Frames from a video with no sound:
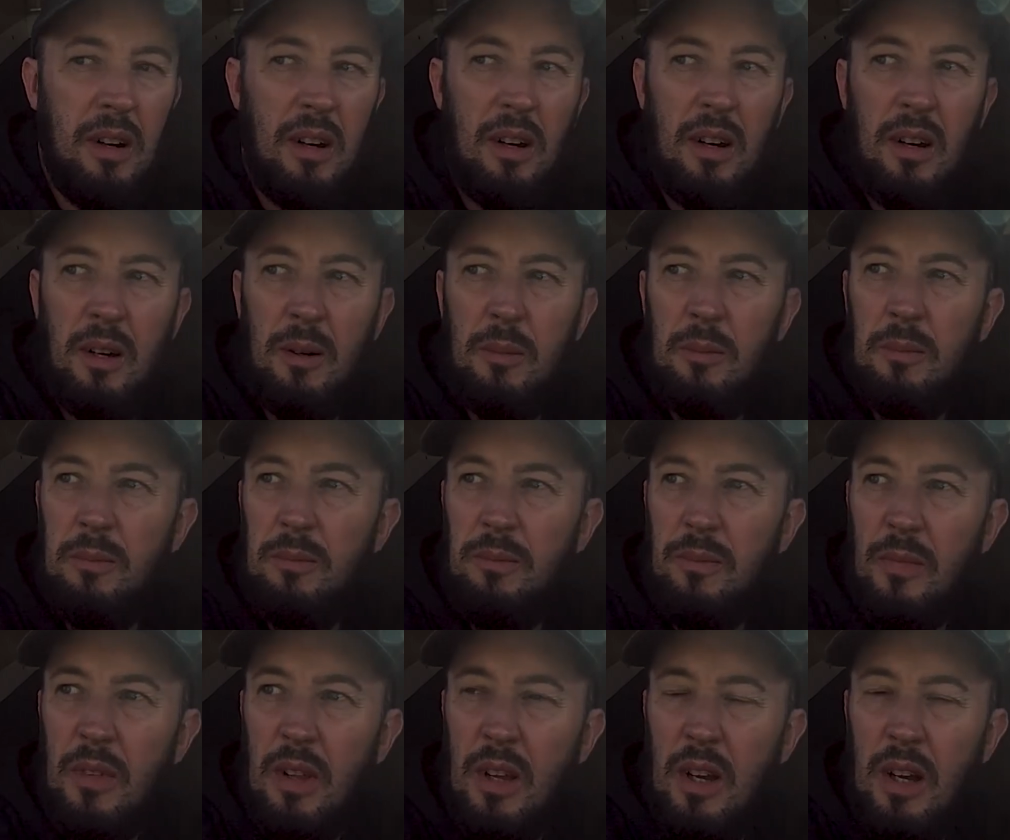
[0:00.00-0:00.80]
I've
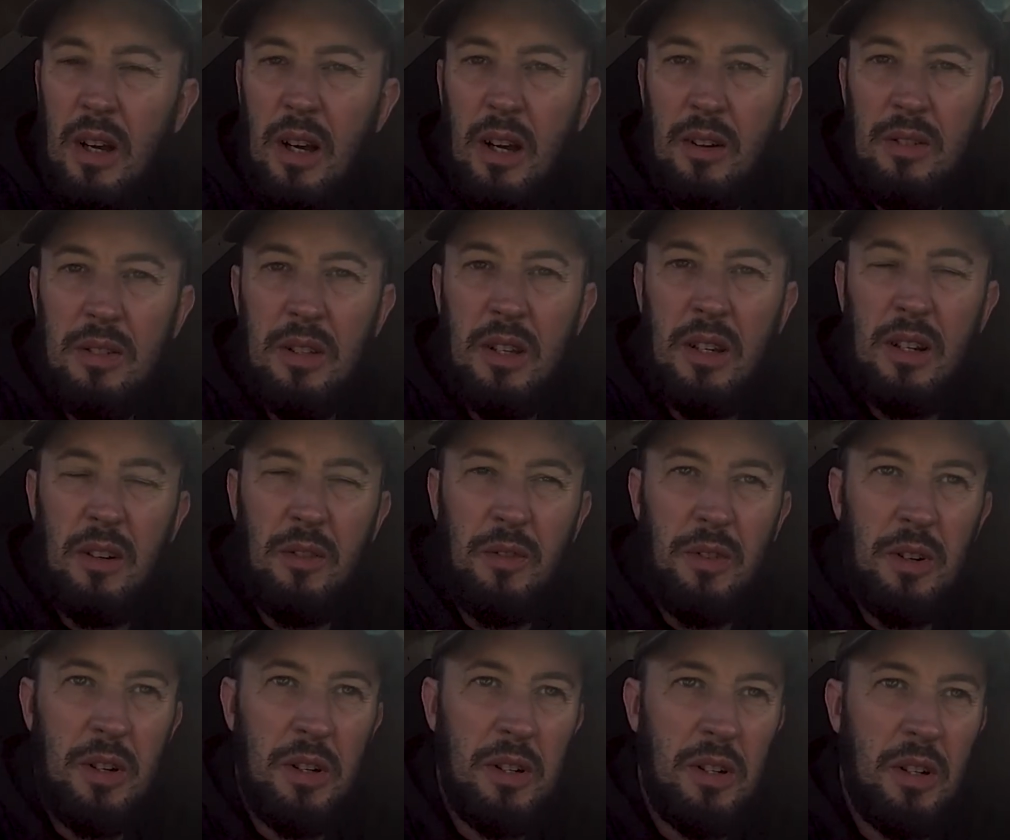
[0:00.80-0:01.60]
seen a
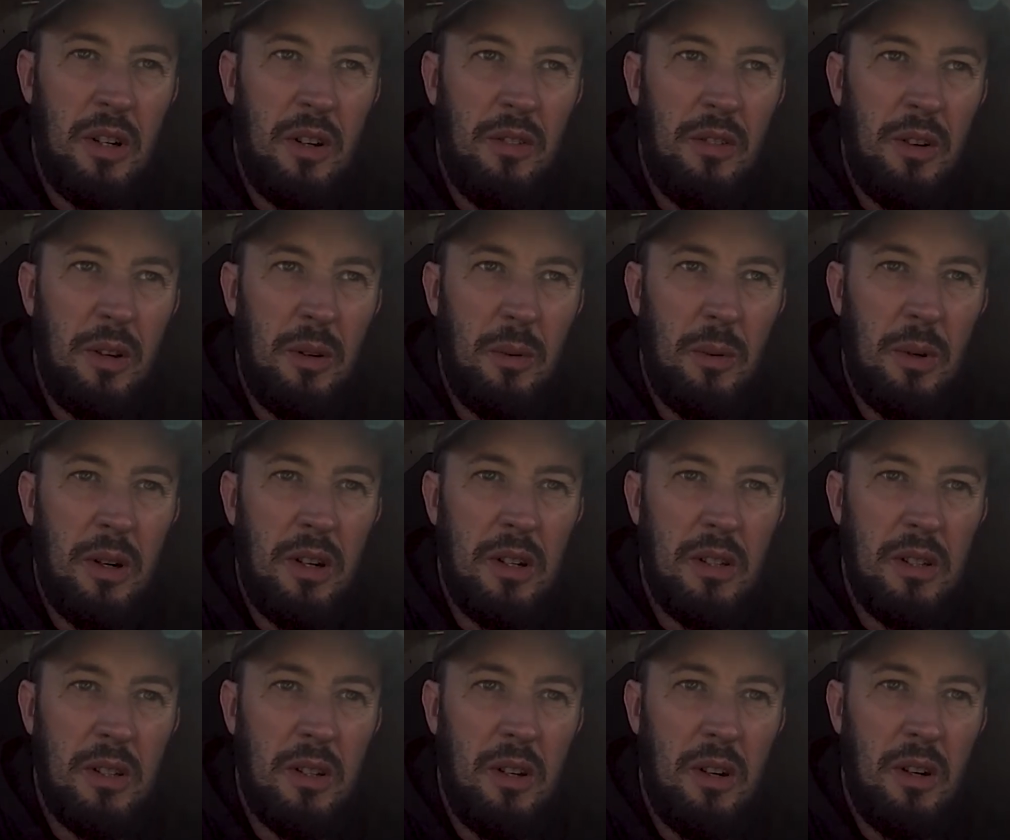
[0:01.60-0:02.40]
version of it where
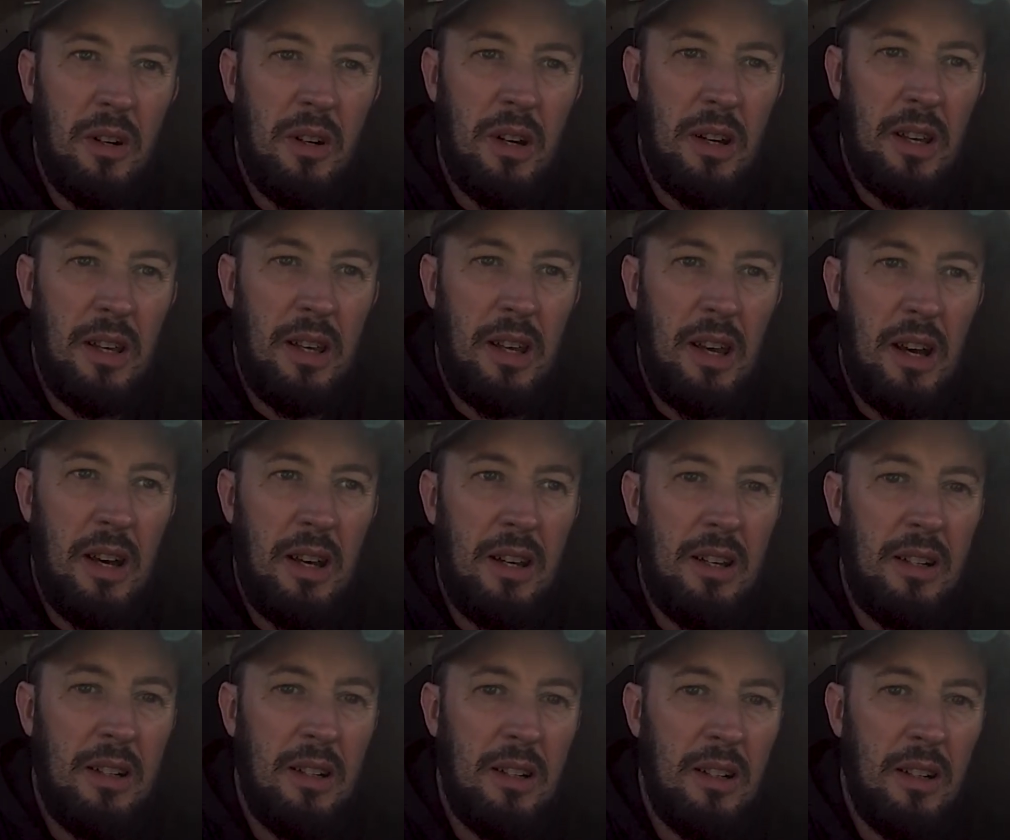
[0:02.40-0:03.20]
it's got a
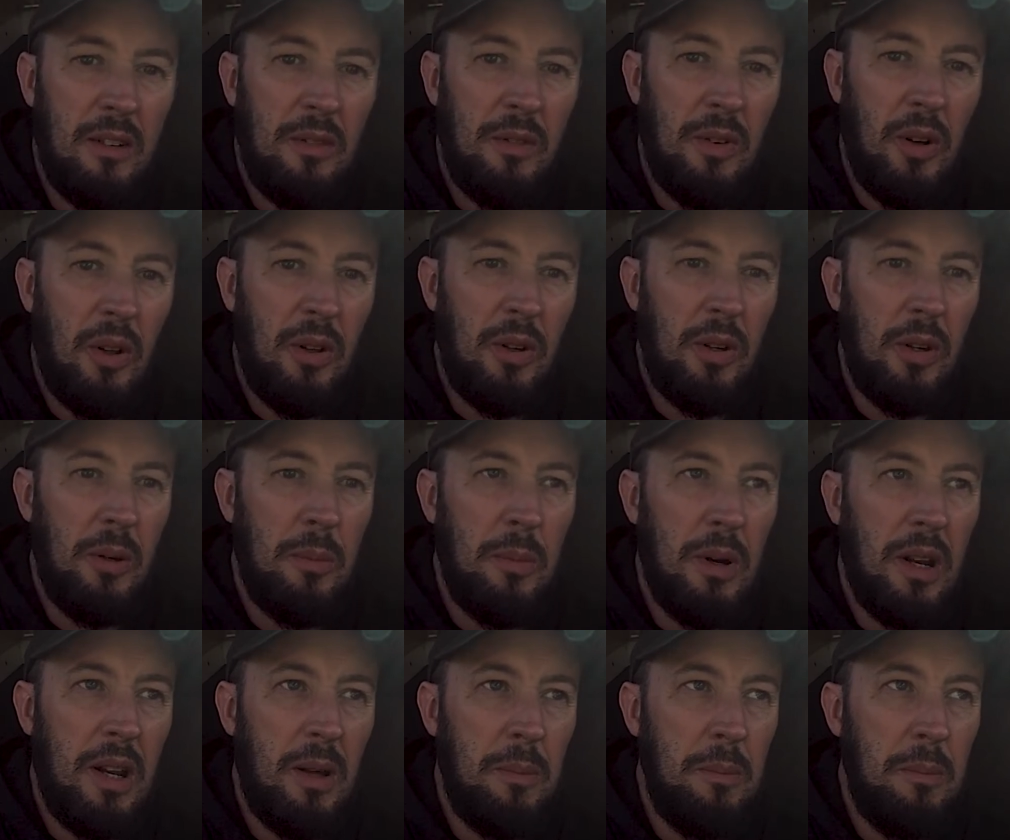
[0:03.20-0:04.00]
gain, a
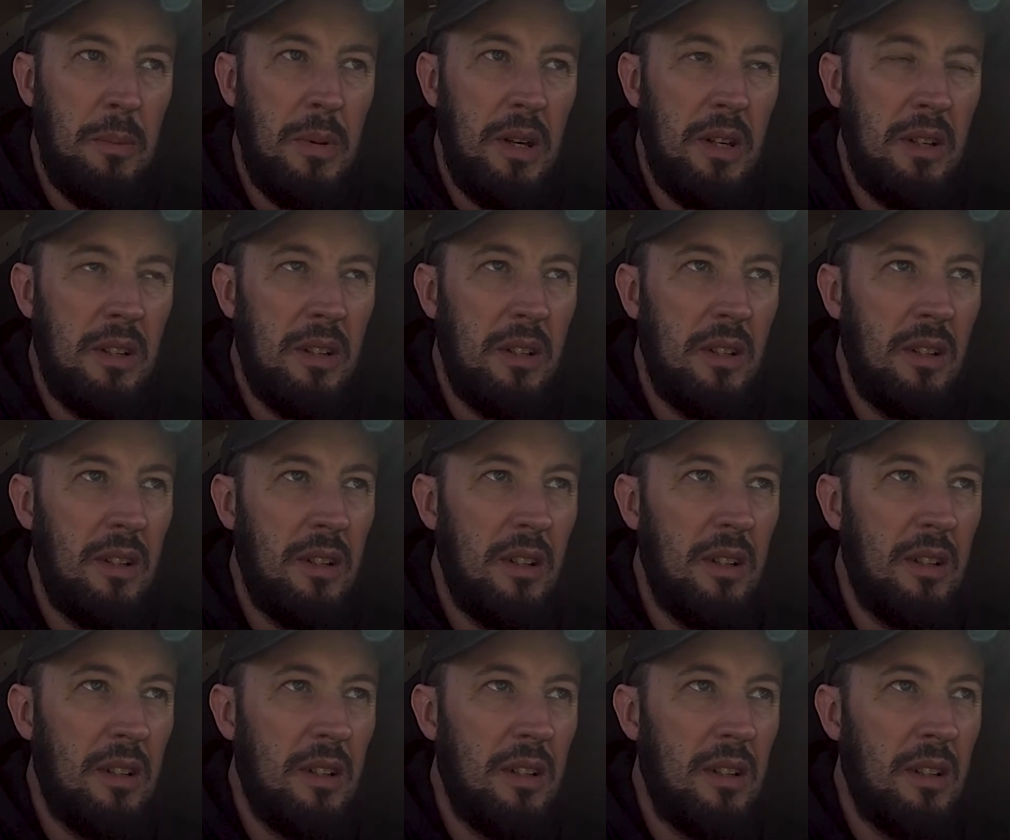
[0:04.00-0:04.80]
volume and a mid
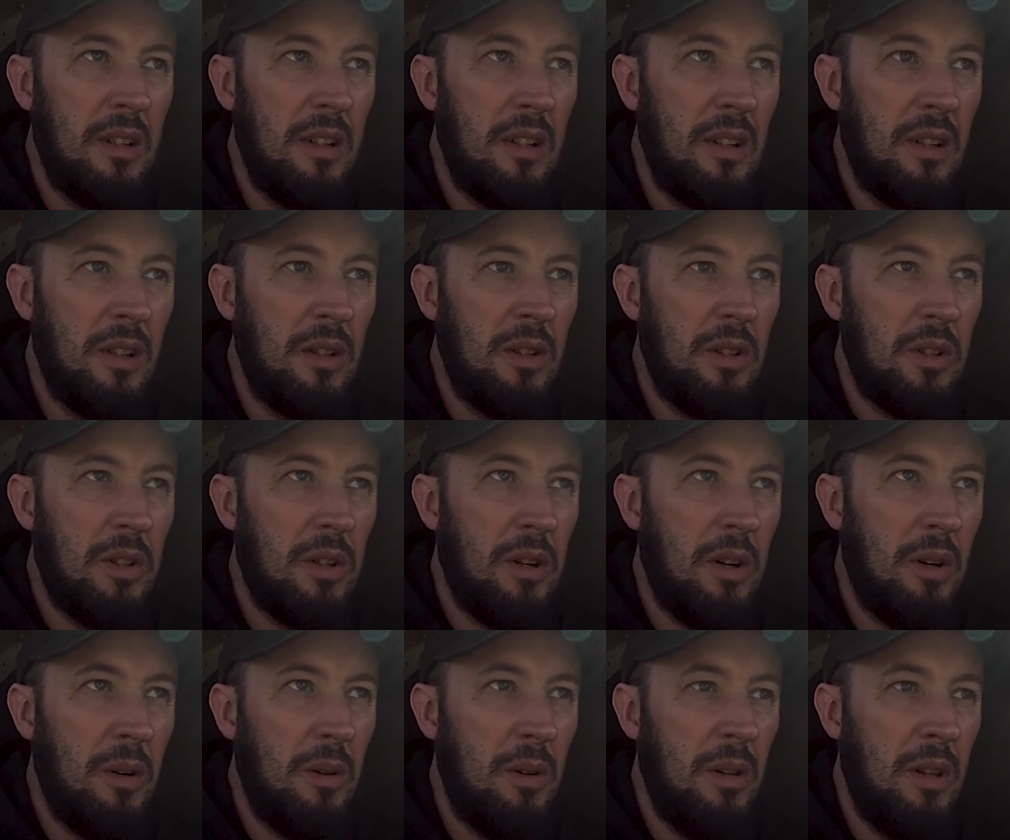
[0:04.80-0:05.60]

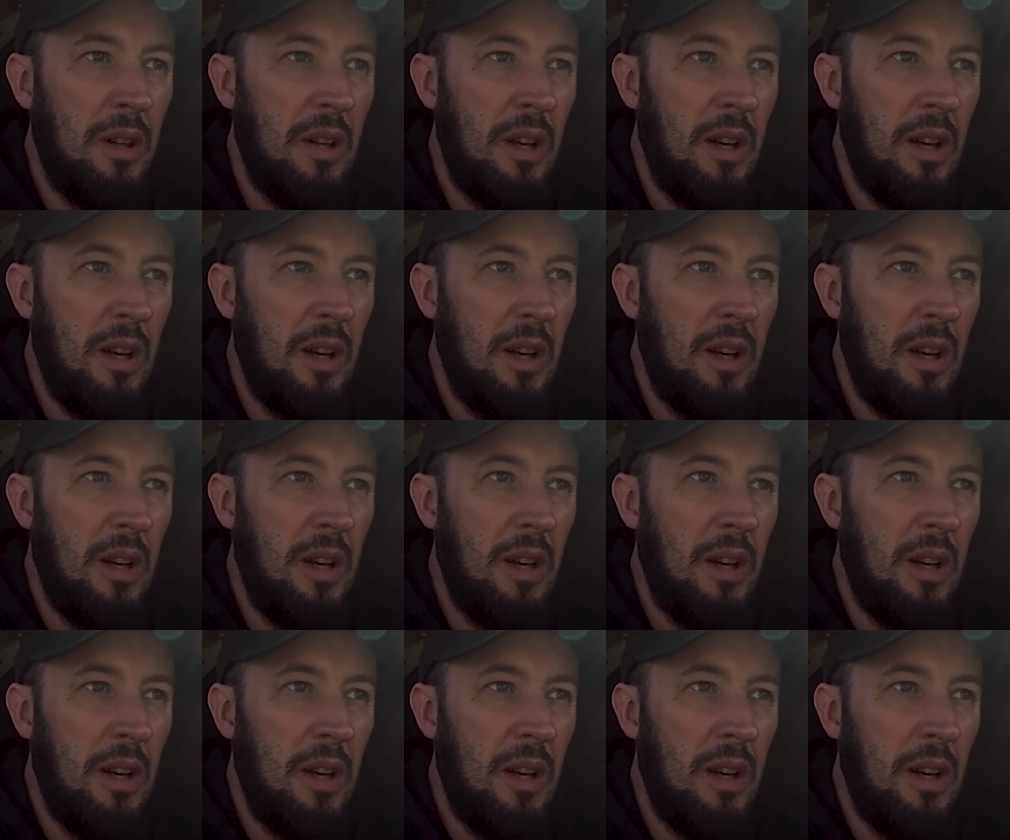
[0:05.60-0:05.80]
control.